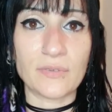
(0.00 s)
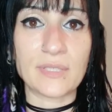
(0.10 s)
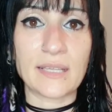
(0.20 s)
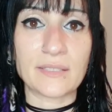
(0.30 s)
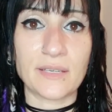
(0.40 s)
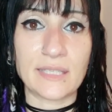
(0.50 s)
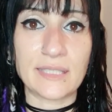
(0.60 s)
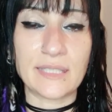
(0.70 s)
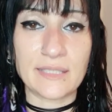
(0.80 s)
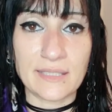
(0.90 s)
those
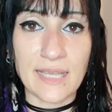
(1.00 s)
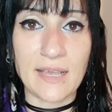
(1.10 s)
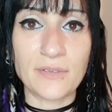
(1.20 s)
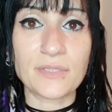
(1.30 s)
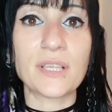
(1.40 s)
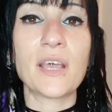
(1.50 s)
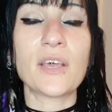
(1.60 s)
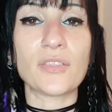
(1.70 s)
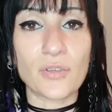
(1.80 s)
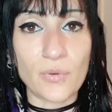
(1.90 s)
anxieties and doubts,
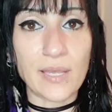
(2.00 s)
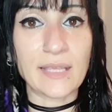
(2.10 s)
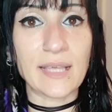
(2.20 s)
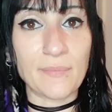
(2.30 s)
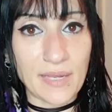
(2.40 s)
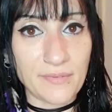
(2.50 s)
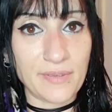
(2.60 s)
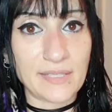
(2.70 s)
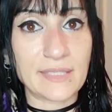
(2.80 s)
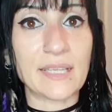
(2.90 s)
the quicker that
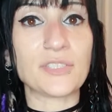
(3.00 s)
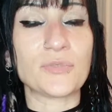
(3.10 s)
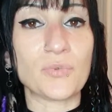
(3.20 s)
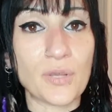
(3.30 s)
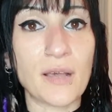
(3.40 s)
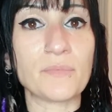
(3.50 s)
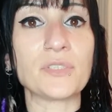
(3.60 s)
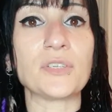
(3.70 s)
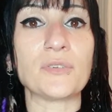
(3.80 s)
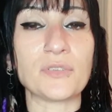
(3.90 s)
manifestation will come
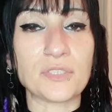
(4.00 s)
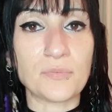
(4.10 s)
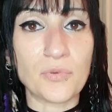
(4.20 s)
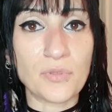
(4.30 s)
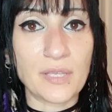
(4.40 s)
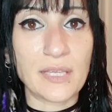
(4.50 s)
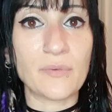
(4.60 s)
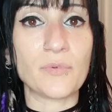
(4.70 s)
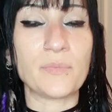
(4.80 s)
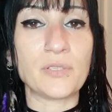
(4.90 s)
to you, the smoother
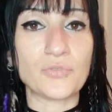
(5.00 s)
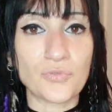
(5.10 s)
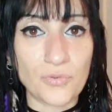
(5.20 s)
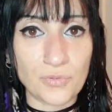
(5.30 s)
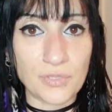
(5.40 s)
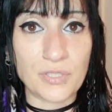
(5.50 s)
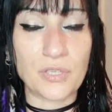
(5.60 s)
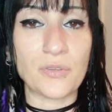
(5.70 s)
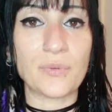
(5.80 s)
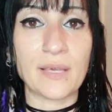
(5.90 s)
it will be drawn
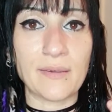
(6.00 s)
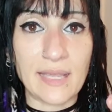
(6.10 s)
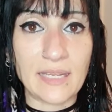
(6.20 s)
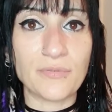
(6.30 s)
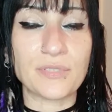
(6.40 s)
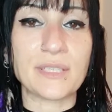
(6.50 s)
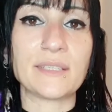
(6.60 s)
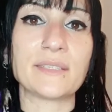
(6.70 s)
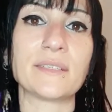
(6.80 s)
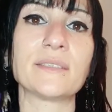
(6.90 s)
to you without any
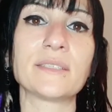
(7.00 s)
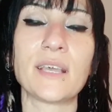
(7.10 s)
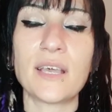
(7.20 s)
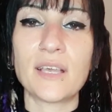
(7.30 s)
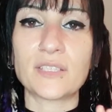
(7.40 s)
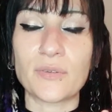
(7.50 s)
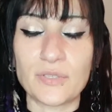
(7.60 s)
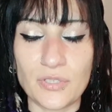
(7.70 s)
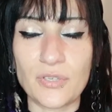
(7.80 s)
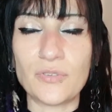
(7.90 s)
resistance. So
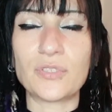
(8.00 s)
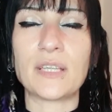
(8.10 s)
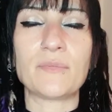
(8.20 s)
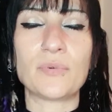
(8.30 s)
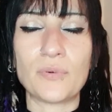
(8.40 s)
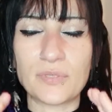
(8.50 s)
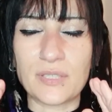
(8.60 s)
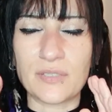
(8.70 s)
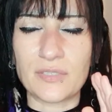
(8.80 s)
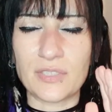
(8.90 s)
it's hugely
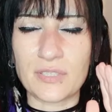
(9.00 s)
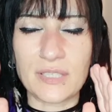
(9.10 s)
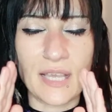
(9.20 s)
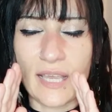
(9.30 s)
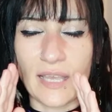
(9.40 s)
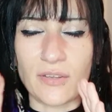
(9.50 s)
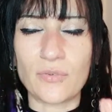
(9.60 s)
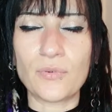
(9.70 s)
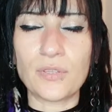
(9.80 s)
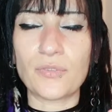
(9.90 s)
important. Just
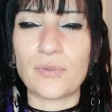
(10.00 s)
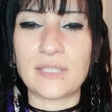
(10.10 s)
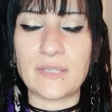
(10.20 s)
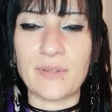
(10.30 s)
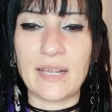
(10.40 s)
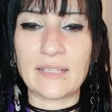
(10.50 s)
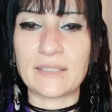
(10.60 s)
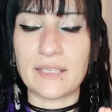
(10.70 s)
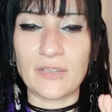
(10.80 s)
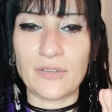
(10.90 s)
ignore the 3D
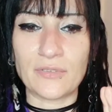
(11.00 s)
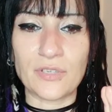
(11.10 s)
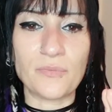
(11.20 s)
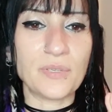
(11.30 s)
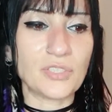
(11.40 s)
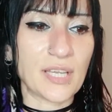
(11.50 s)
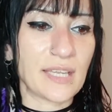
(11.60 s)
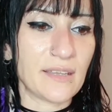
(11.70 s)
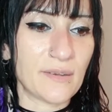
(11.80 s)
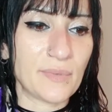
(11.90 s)
reality. You know, don't be
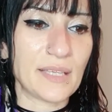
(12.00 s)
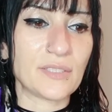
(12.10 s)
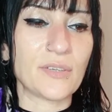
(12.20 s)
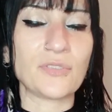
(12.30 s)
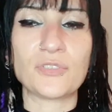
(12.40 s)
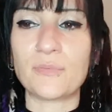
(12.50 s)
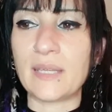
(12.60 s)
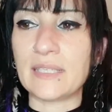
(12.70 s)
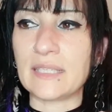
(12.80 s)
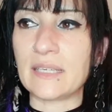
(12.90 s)
checking up their social
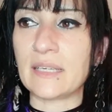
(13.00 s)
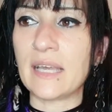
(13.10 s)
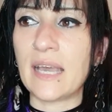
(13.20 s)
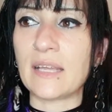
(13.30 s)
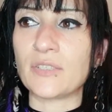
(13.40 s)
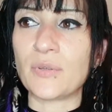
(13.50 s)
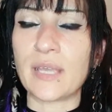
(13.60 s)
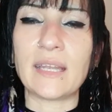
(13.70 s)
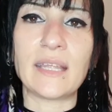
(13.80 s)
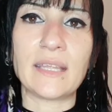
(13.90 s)
media and
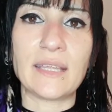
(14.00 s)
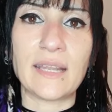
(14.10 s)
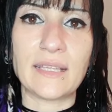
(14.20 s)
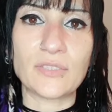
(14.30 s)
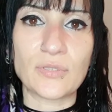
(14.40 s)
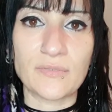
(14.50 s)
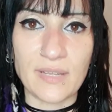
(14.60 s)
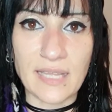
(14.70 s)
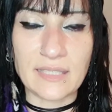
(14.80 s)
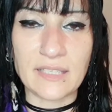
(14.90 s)
doing any sort of
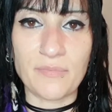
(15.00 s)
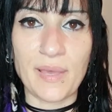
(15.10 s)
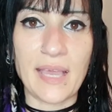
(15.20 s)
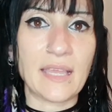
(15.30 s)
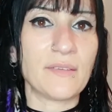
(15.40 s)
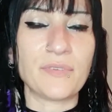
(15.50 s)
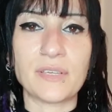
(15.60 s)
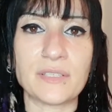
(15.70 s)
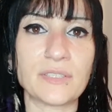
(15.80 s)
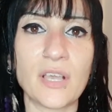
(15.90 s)
negative
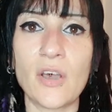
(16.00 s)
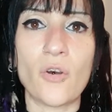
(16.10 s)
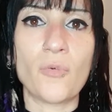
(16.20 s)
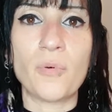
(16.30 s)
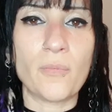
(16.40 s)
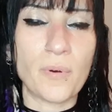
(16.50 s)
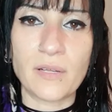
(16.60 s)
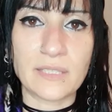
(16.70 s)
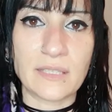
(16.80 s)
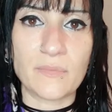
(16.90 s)
behaviors or
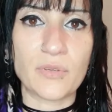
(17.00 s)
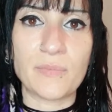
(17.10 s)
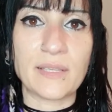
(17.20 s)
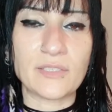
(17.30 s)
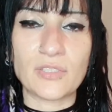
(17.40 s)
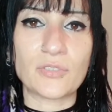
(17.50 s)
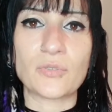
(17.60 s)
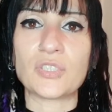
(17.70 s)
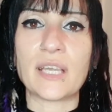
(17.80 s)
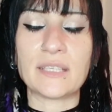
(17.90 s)
bombarding them with messages
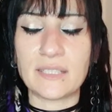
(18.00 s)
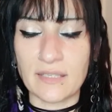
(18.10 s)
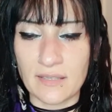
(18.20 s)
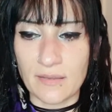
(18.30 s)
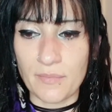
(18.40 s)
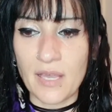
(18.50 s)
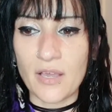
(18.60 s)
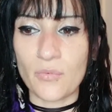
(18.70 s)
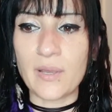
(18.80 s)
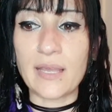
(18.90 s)
or chasing them.
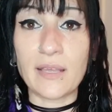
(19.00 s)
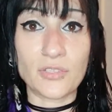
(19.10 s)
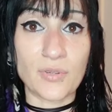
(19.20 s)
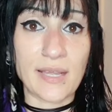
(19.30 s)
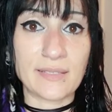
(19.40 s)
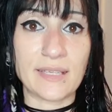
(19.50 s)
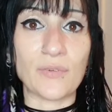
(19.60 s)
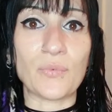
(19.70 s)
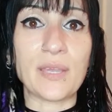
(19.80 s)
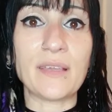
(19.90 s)
We're
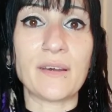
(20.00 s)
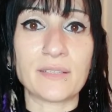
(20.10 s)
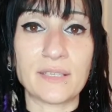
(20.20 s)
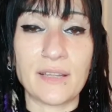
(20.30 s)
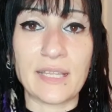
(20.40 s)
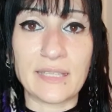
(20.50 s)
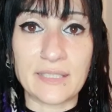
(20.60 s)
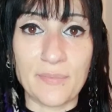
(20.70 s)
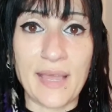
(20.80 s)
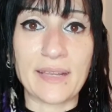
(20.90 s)
attracting, we are turning
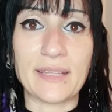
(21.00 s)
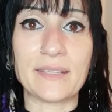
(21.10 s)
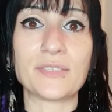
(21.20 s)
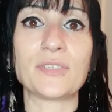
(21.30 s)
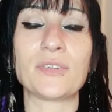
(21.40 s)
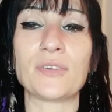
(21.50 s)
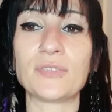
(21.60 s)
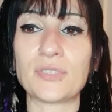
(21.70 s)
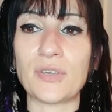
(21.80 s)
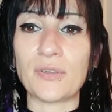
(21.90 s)
into magnets, you know.
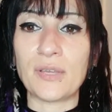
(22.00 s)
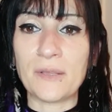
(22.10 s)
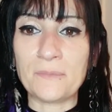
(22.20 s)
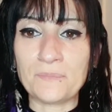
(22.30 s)
So